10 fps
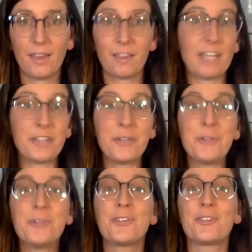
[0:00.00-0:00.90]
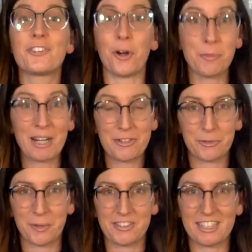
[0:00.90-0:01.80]
Thank you so much for
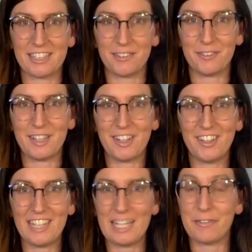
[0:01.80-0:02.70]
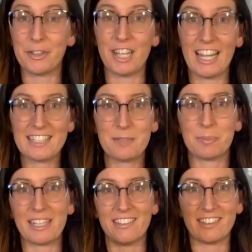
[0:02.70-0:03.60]
watching this video. If you liked it,
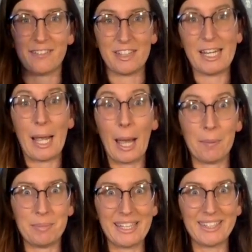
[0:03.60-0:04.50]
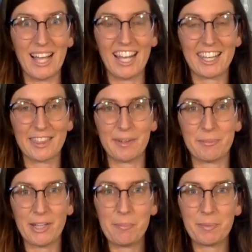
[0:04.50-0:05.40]
please give it a big like
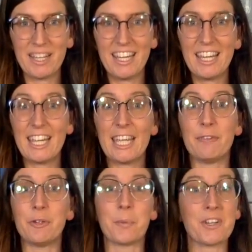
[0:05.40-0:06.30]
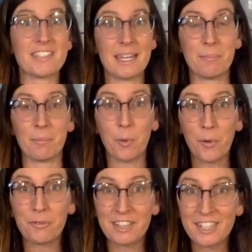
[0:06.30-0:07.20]
thumbs up. If you want to see
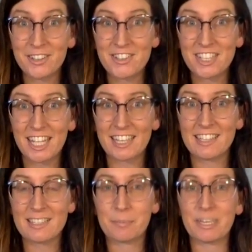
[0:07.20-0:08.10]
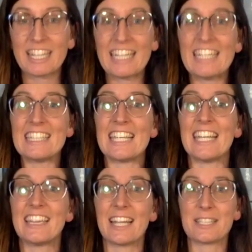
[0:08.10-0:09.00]
more videos like this, please
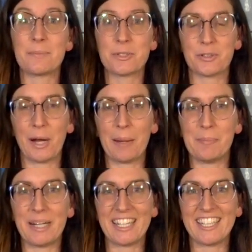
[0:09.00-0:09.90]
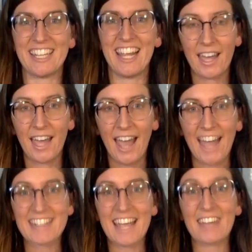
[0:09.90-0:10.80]
hit that subscribe button.
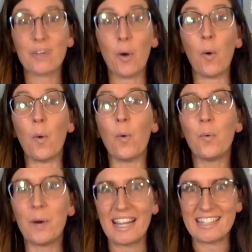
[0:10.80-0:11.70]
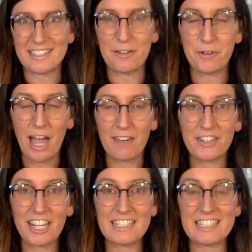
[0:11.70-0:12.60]
And as always, if you have an
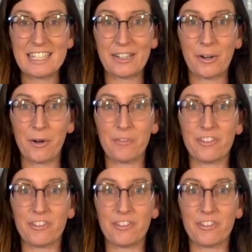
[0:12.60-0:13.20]
idea of